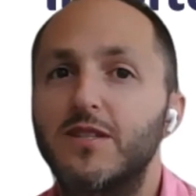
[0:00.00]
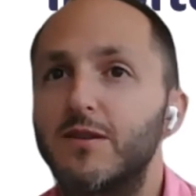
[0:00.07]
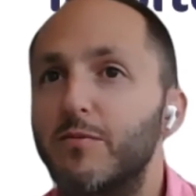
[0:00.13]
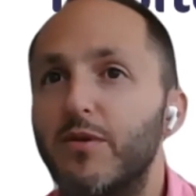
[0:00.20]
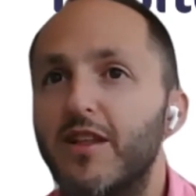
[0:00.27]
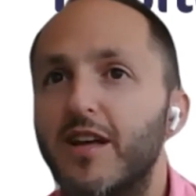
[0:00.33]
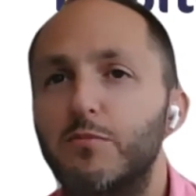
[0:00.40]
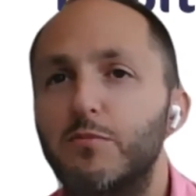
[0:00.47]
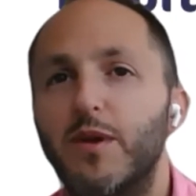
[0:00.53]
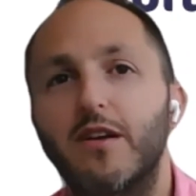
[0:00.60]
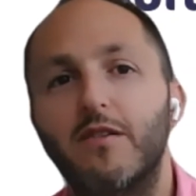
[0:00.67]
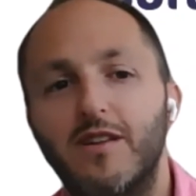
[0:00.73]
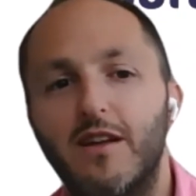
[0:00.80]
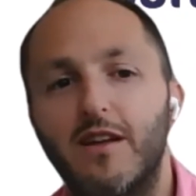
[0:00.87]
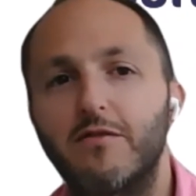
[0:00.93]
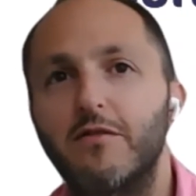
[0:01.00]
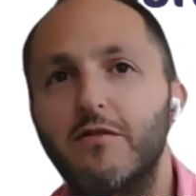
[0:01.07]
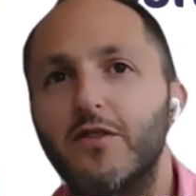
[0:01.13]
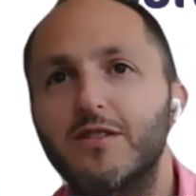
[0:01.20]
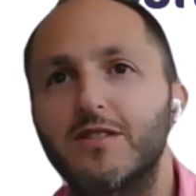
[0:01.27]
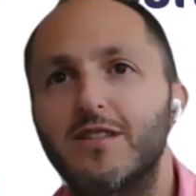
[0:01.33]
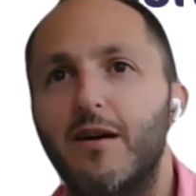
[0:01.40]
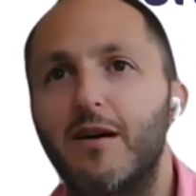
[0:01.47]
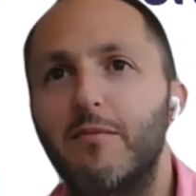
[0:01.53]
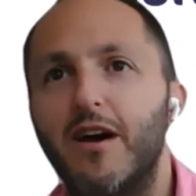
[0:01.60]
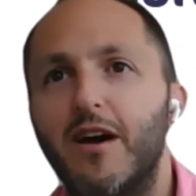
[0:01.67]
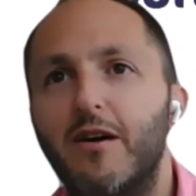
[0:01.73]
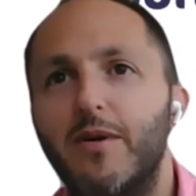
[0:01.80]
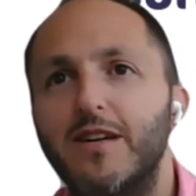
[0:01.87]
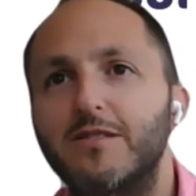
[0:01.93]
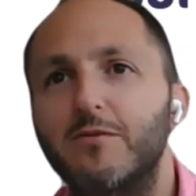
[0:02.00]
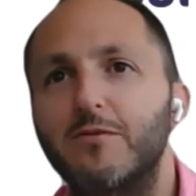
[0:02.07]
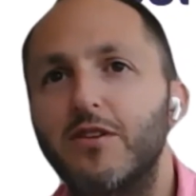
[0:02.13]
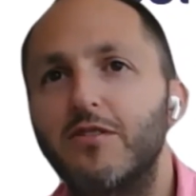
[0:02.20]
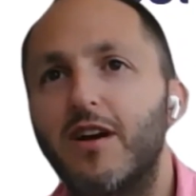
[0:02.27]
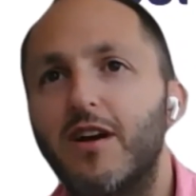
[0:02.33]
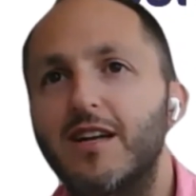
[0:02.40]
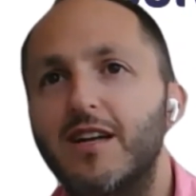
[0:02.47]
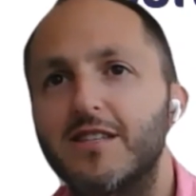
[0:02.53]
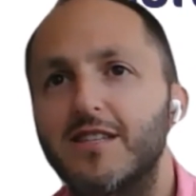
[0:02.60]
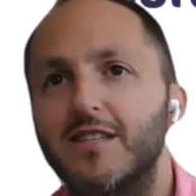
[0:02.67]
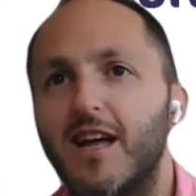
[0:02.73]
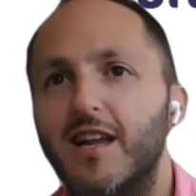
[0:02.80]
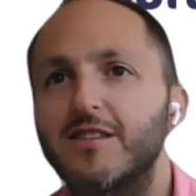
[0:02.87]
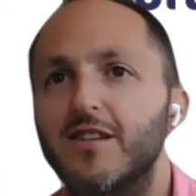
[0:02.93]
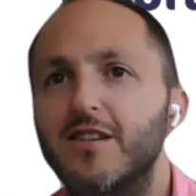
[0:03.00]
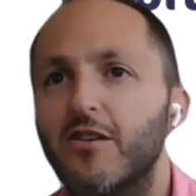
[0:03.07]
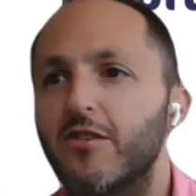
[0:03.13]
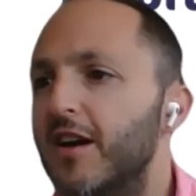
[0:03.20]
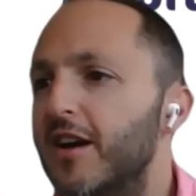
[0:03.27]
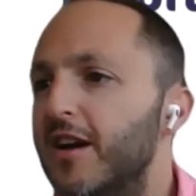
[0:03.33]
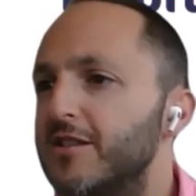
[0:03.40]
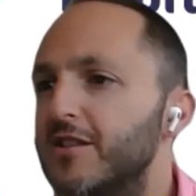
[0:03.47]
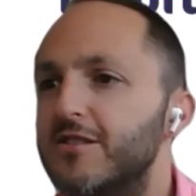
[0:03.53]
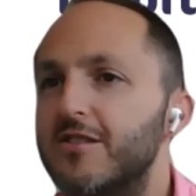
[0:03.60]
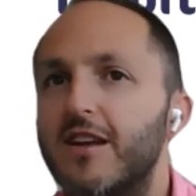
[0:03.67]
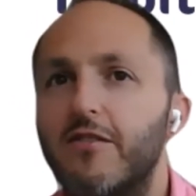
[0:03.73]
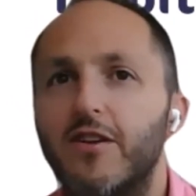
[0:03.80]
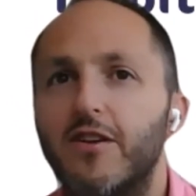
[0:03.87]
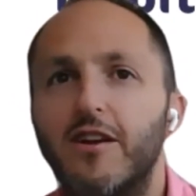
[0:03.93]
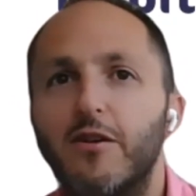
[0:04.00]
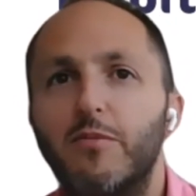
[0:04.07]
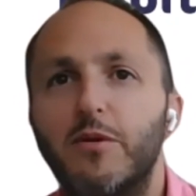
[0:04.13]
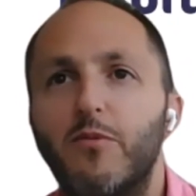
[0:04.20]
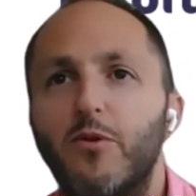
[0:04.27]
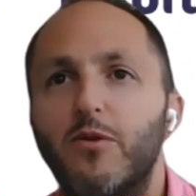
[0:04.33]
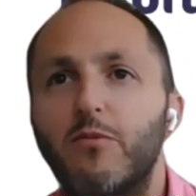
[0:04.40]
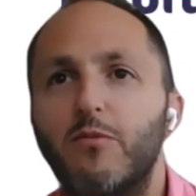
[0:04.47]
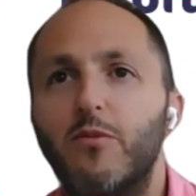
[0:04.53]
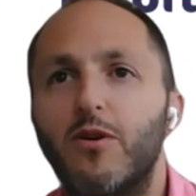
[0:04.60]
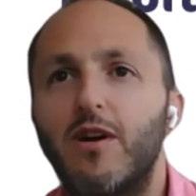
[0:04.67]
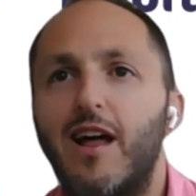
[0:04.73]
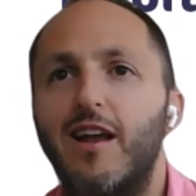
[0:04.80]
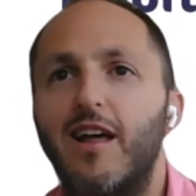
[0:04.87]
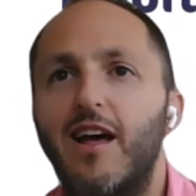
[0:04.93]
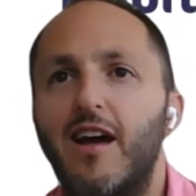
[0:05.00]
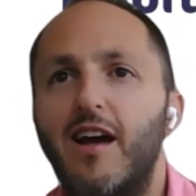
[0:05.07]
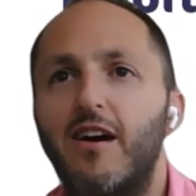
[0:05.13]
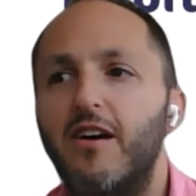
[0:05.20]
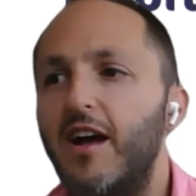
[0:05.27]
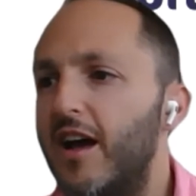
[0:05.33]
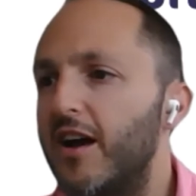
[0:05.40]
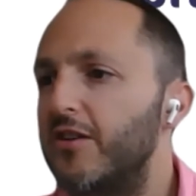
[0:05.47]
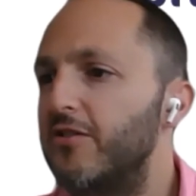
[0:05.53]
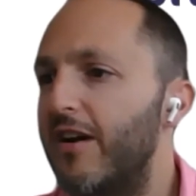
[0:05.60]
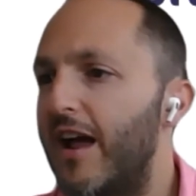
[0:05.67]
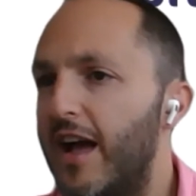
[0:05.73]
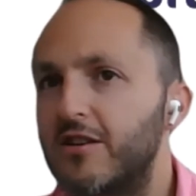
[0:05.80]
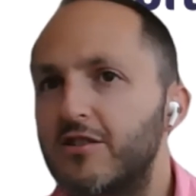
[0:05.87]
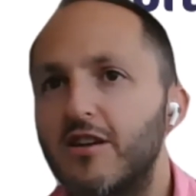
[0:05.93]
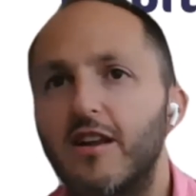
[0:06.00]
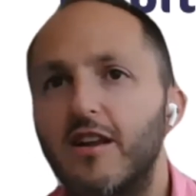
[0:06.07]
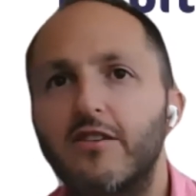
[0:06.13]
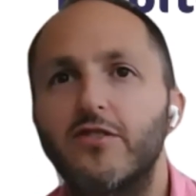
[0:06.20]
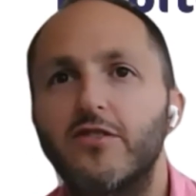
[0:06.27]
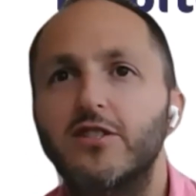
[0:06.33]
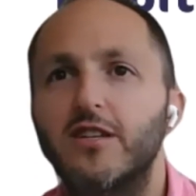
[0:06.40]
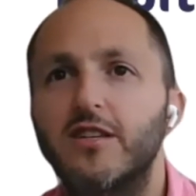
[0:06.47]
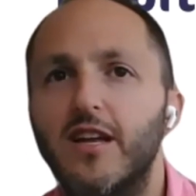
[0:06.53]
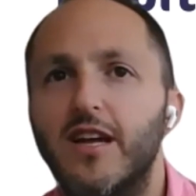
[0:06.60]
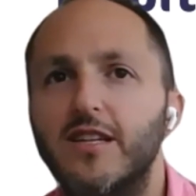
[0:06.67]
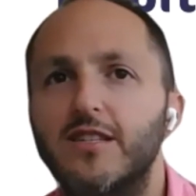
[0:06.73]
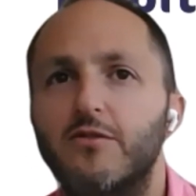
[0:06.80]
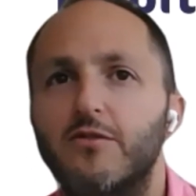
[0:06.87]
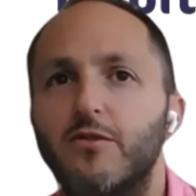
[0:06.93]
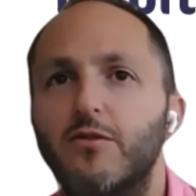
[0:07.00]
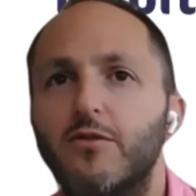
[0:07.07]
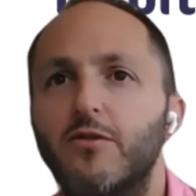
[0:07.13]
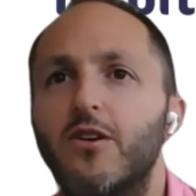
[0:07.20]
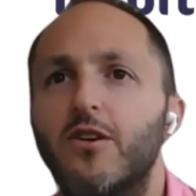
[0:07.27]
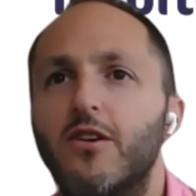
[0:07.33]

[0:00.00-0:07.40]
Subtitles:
simple that's being done the first time now based on what you guys have done. So just to give it a little bit more color, how you're actually enriching data, or